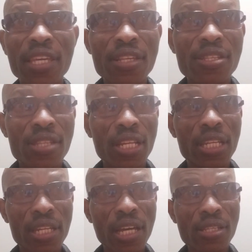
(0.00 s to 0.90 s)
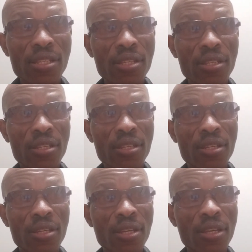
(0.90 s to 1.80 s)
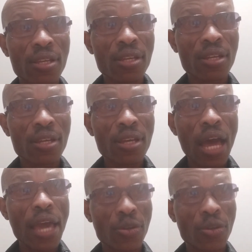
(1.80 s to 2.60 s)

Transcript: ANC leaders are